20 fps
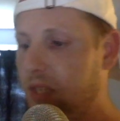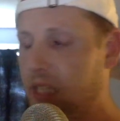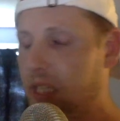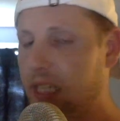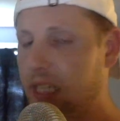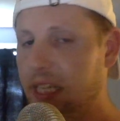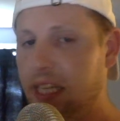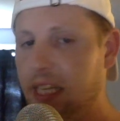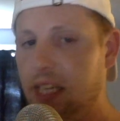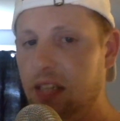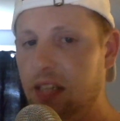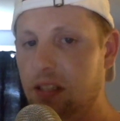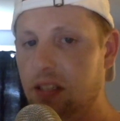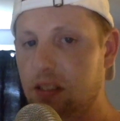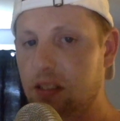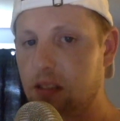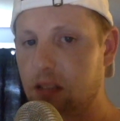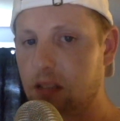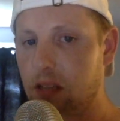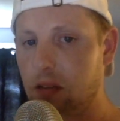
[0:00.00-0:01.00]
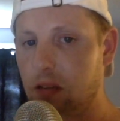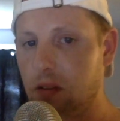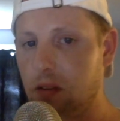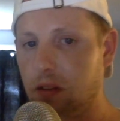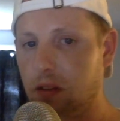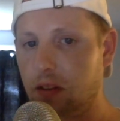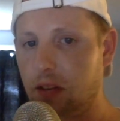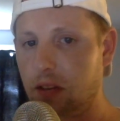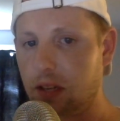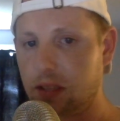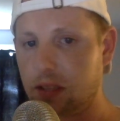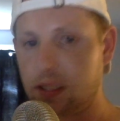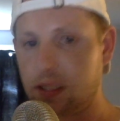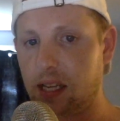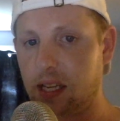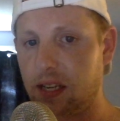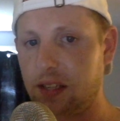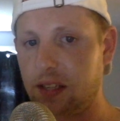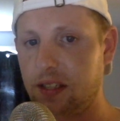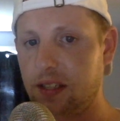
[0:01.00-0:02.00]
He literally thinks
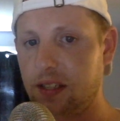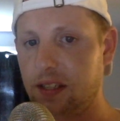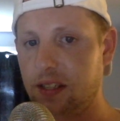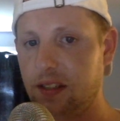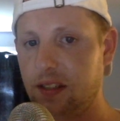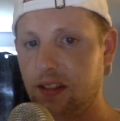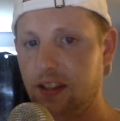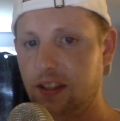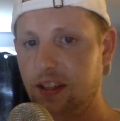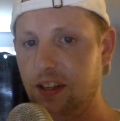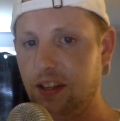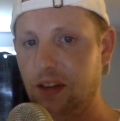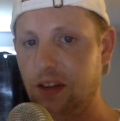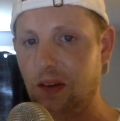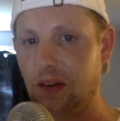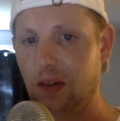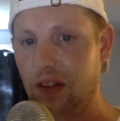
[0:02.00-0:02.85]
that, the